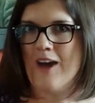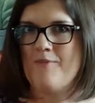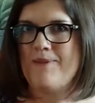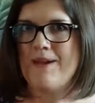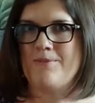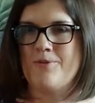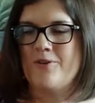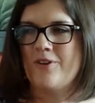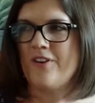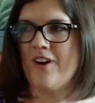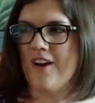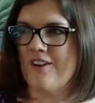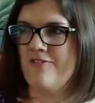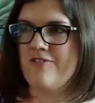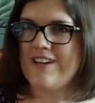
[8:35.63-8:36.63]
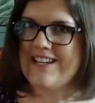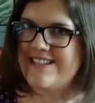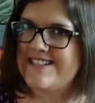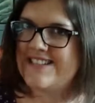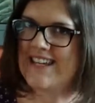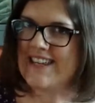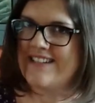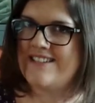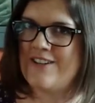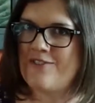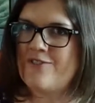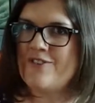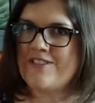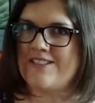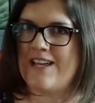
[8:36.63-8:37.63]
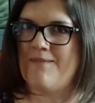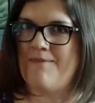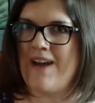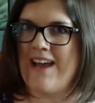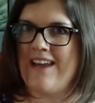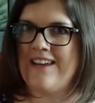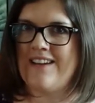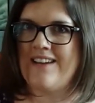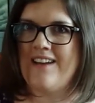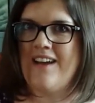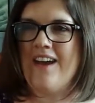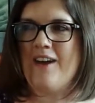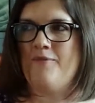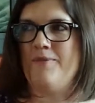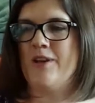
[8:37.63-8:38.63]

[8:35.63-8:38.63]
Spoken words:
and people can kind of really see the difference they make, and